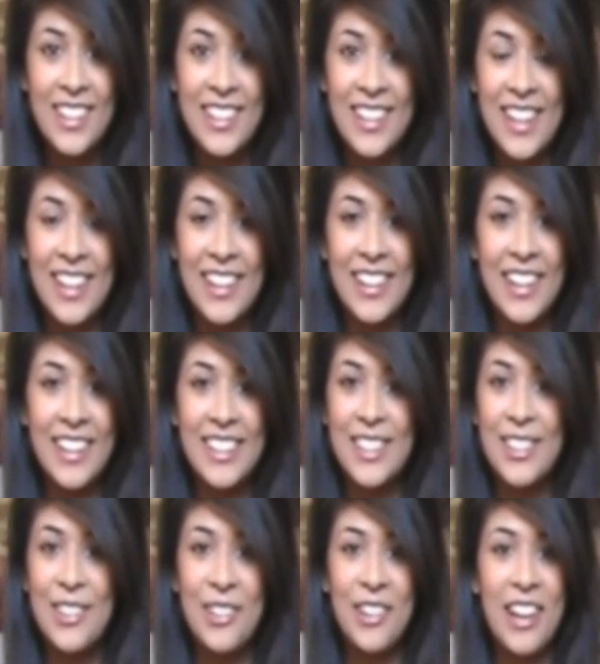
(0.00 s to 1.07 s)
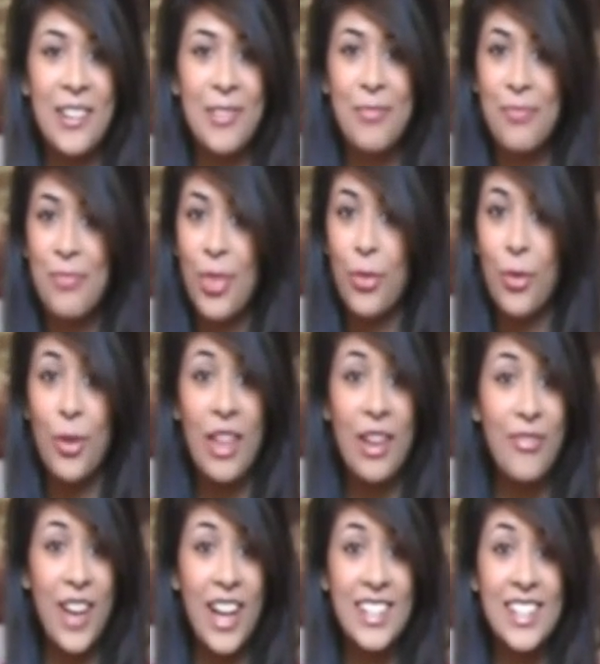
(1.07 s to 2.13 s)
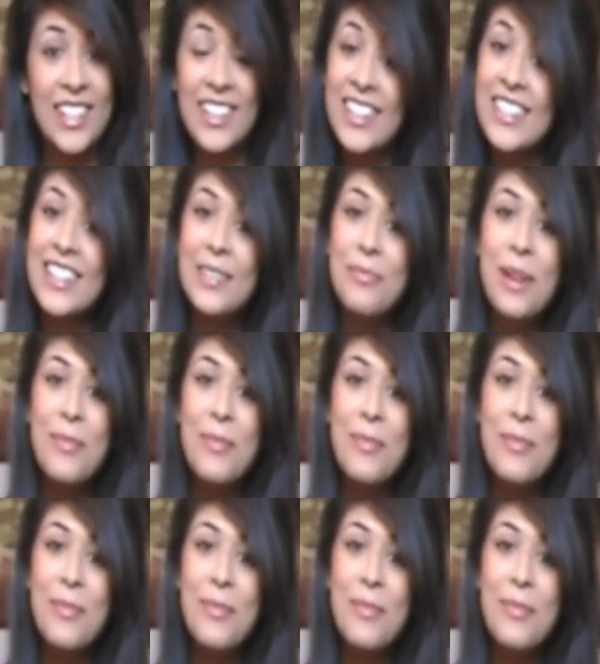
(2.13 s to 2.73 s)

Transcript: Yeah, I just thought I'd throw that fact in because it's